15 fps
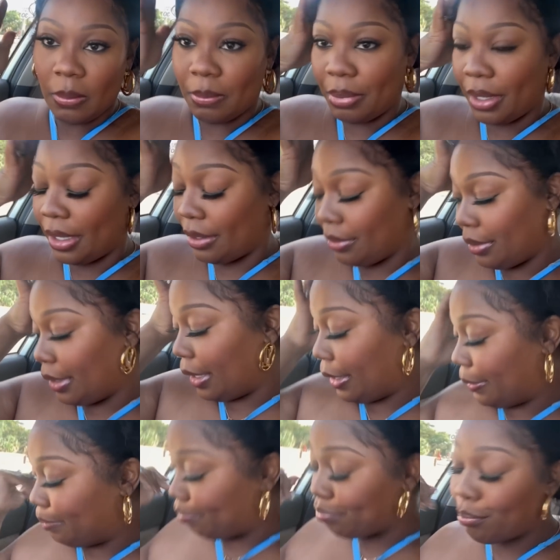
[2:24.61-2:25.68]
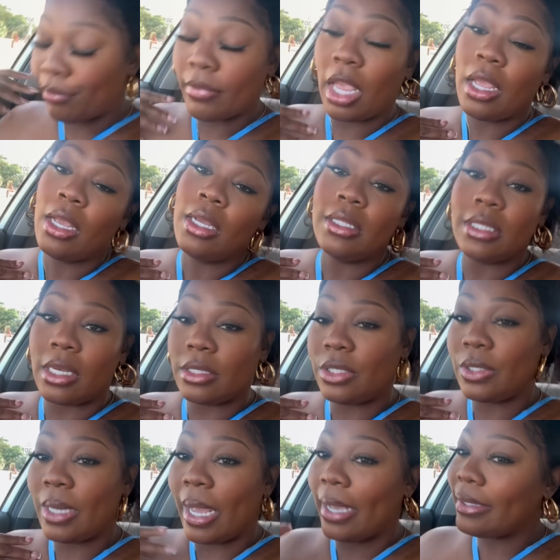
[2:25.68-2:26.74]
but yeah talk to
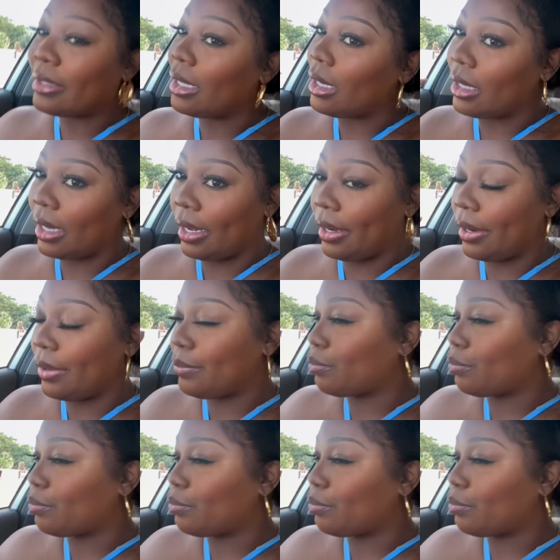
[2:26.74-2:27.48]
you guys later